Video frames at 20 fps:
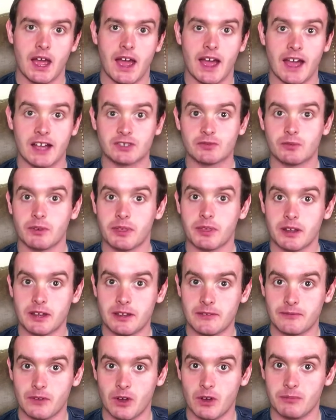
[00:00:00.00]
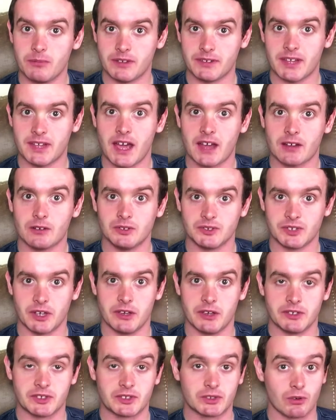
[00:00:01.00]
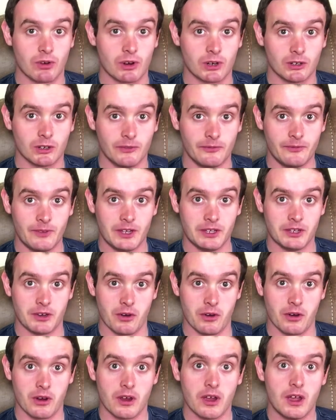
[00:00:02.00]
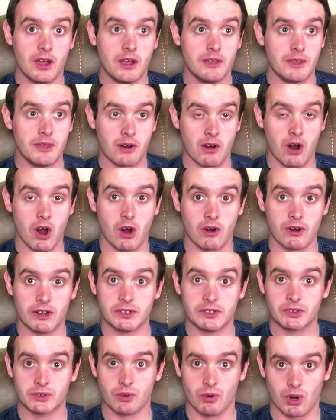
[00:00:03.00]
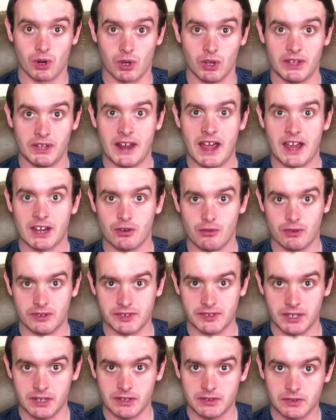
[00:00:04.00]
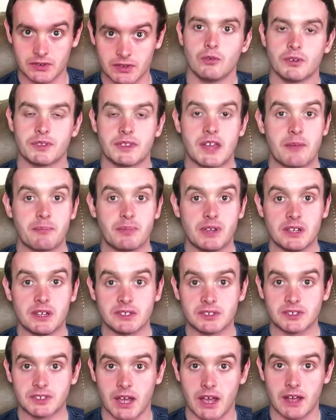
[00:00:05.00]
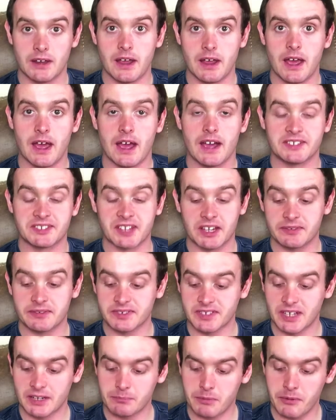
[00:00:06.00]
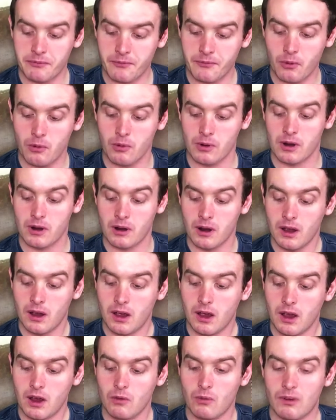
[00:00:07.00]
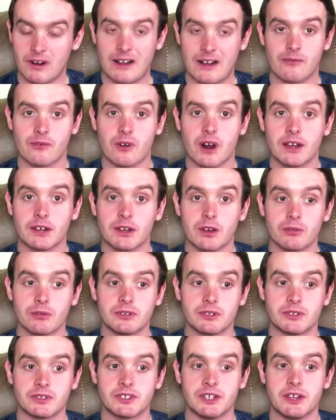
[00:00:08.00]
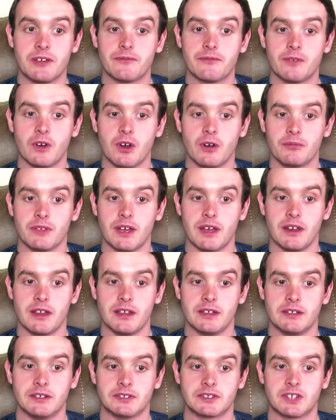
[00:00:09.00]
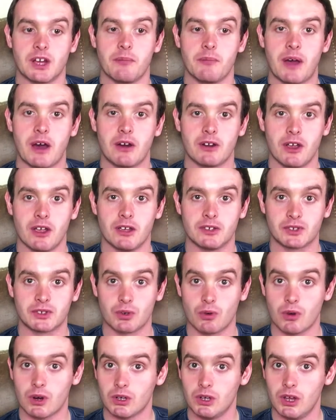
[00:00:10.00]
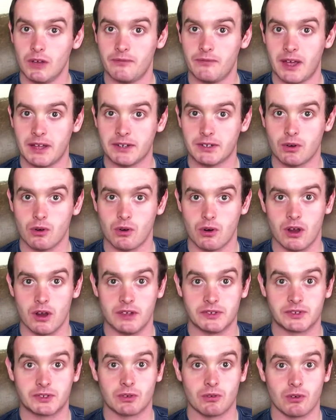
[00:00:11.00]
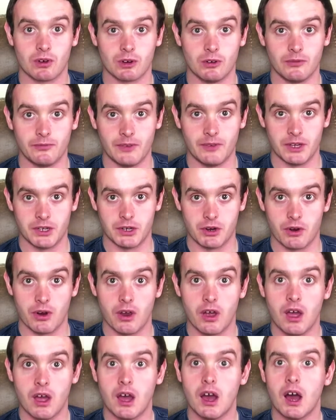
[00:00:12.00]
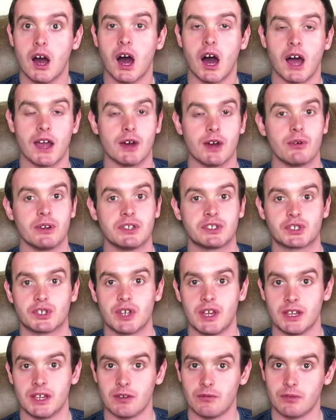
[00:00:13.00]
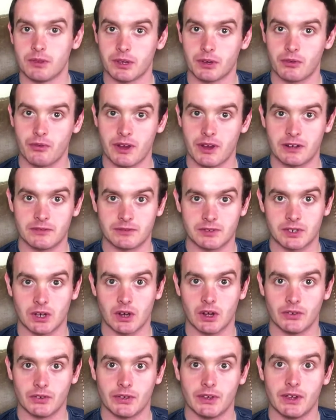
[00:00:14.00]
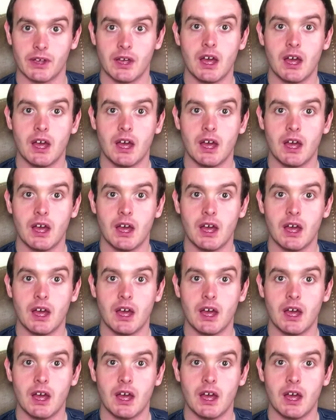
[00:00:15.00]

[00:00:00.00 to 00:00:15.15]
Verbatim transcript: As with any film that tackles a historical figure, there are historical inaccuracies. With that being said, as I've said before, Whenever I go to see a film that is about a historical event or a historical figure, I always take it with a grain of salt.